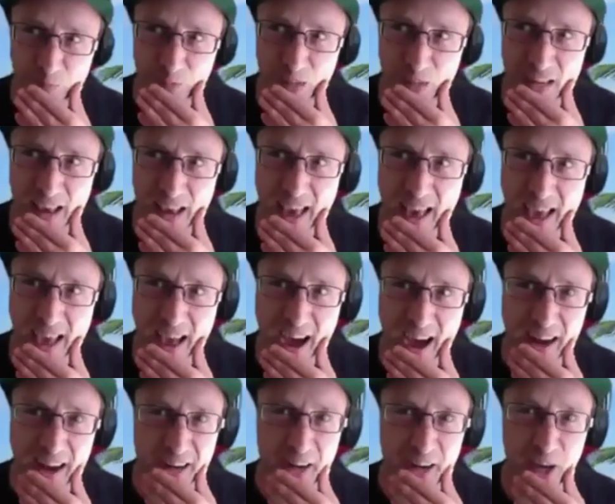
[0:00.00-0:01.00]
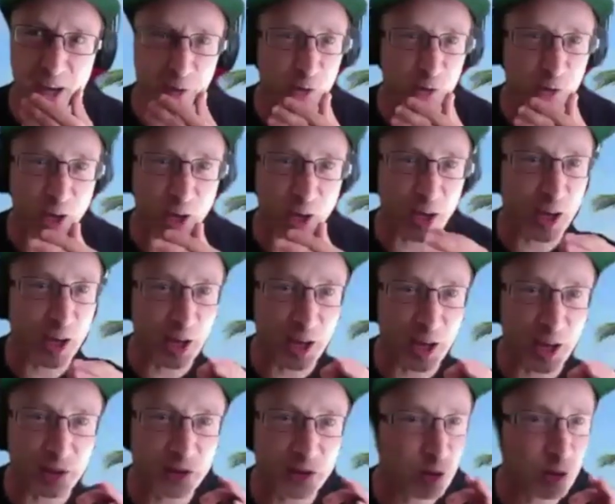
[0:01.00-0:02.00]
Yeah, I don't know.
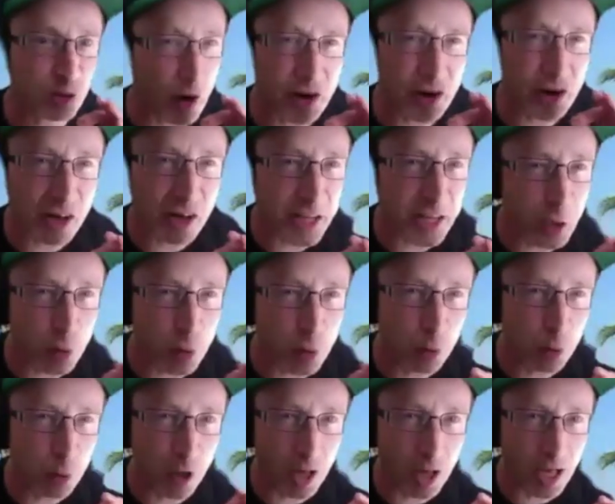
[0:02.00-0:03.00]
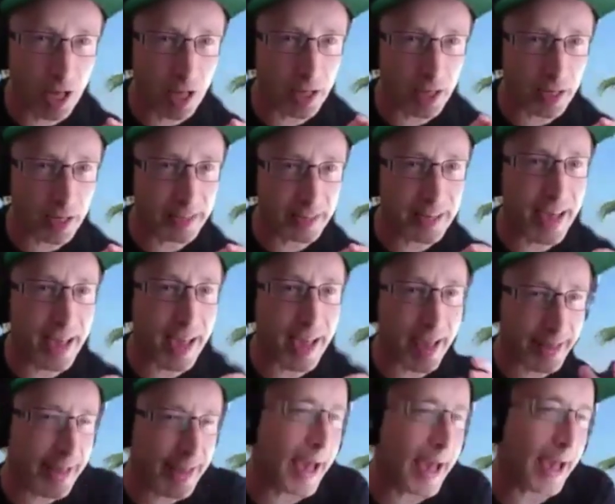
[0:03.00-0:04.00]
Strangely cooler.
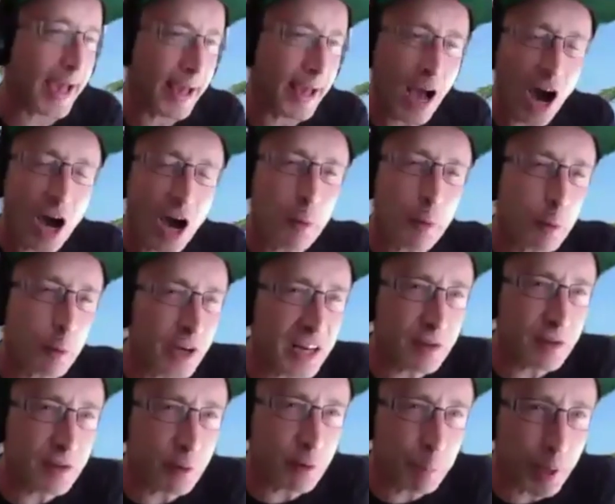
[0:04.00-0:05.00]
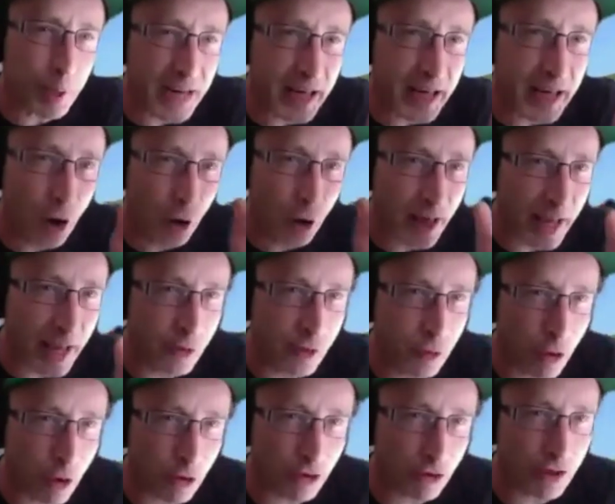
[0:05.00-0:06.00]
Yeah. I wouldn't even pin it on
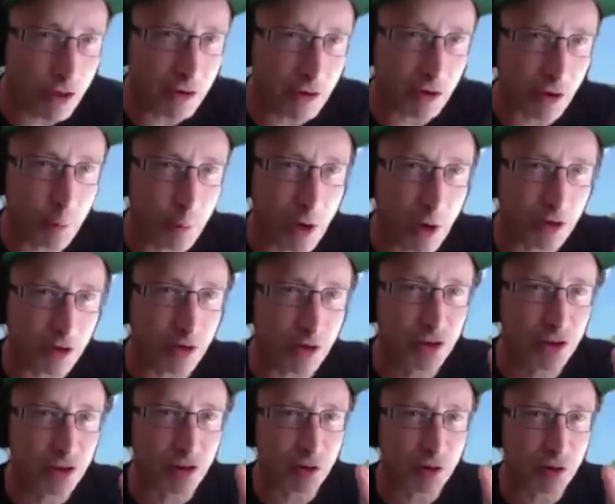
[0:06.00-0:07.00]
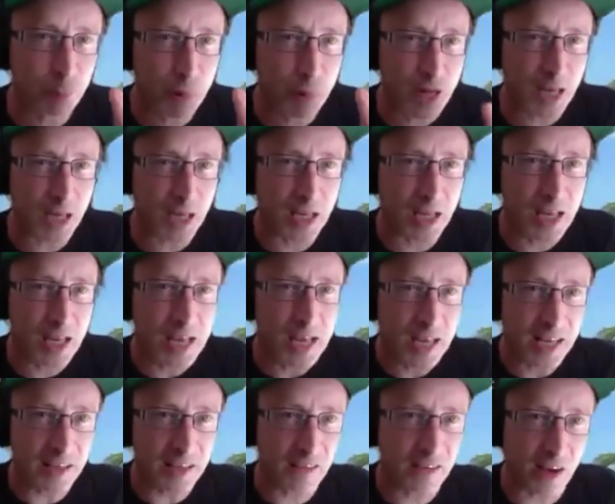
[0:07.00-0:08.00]
androgyny so much as just being
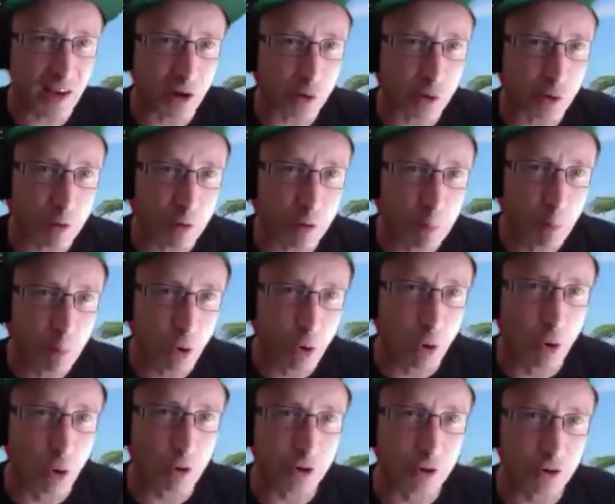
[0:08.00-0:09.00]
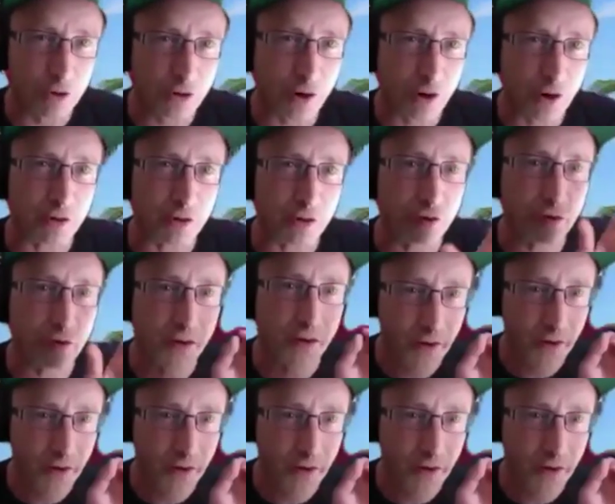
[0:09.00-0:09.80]
in touch with more than just